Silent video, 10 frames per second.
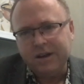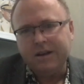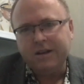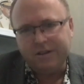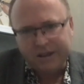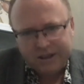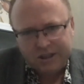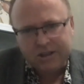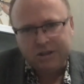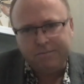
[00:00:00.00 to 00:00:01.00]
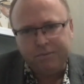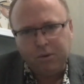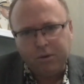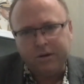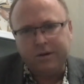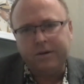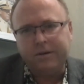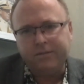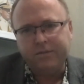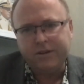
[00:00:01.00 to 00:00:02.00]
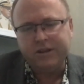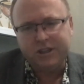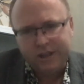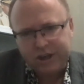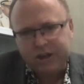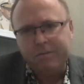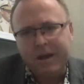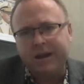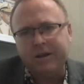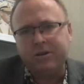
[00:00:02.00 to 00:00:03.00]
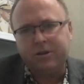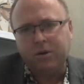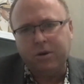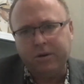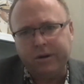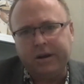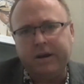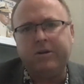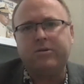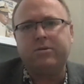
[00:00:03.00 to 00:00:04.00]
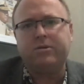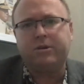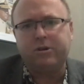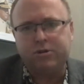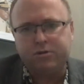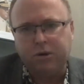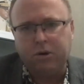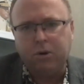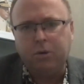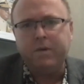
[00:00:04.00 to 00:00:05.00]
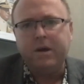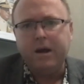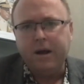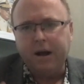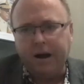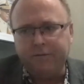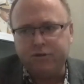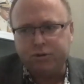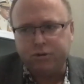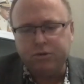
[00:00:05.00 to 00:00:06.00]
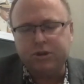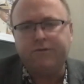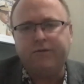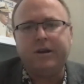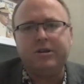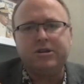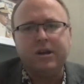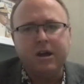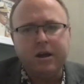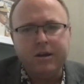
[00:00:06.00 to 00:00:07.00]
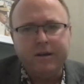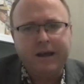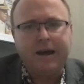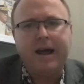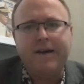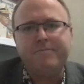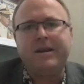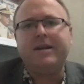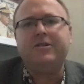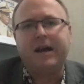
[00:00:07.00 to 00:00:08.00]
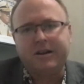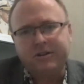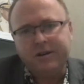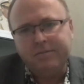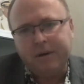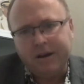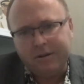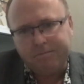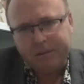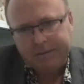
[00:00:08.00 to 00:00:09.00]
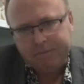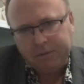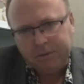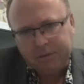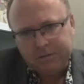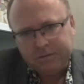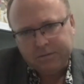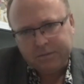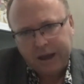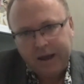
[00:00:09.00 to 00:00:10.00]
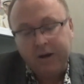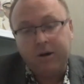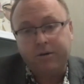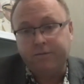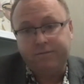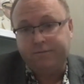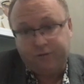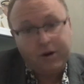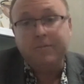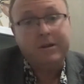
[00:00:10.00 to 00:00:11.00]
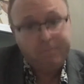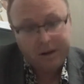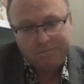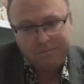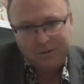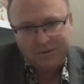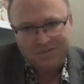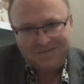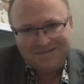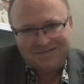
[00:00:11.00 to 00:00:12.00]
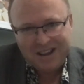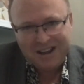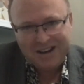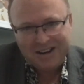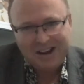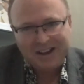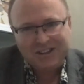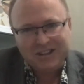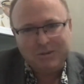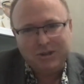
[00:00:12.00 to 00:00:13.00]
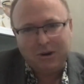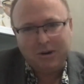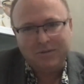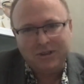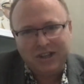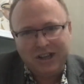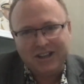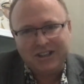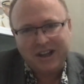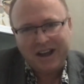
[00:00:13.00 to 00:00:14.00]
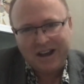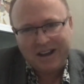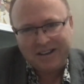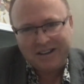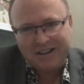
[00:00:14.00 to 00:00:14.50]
This is important. Decision-making authority under the control of true civilians that have been elected by the people and are from the people, not some sort of zigzag